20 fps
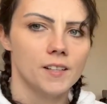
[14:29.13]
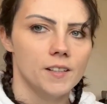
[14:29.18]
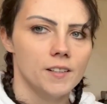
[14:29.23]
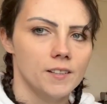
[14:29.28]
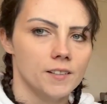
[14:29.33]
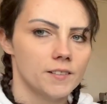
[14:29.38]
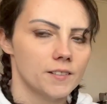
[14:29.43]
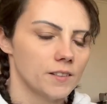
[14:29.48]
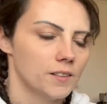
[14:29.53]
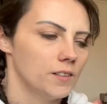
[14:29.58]

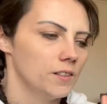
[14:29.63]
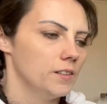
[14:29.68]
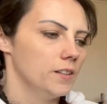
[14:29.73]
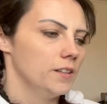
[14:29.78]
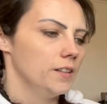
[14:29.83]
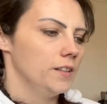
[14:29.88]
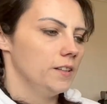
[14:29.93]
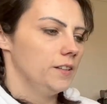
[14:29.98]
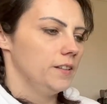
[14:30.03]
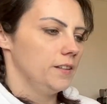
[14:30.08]
So
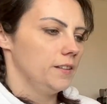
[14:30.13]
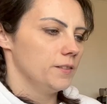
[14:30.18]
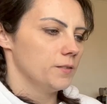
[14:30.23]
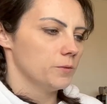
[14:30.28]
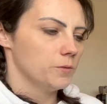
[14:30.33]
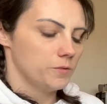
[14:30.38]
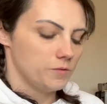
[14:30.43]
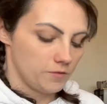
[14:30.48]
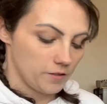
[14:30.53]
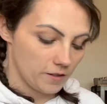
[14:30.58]
that's what
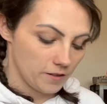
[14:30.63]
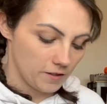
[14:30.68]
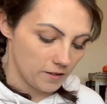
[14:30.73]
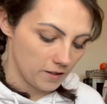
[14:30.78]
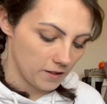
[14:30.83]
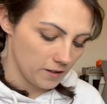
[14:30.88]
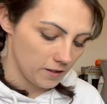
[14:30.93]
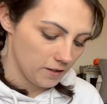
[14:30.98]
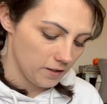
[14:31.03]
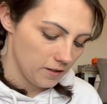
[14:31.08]
we've done
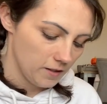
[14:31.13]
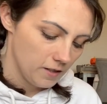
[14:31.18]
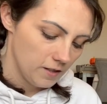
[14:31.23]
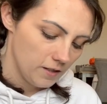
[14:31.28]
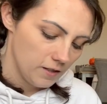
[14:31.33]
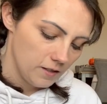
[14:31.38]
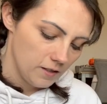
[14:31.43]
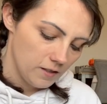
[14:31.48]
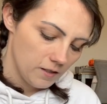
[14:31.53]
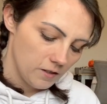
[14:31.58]
there.
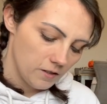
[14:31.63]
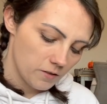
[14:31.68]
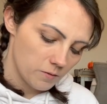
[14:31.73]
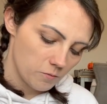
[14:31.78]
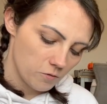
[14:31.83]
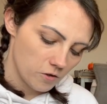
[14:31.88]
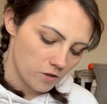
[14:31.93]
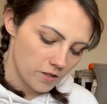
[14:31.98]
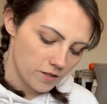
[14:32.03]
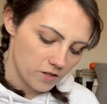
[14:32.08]
Got some
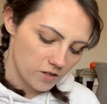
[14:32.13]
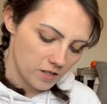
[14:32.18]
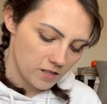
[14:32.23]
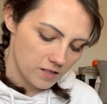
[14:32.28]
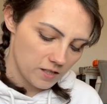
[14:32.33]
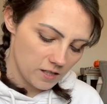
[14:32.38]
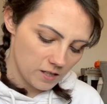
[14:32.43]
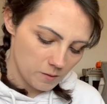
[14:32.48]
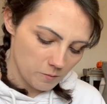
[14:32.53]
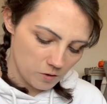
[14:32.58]
dried
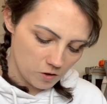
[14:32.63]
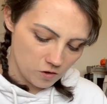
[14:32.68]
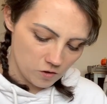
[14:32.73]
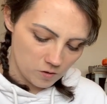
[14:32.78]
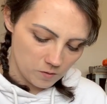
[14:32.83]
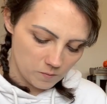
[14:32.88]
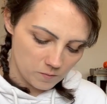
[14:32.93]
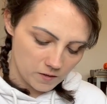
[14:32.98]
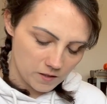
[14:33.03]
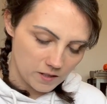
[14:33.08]
shiitake
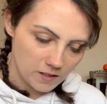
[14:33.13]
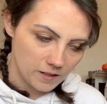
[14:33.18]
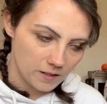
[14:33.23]
mushrooms.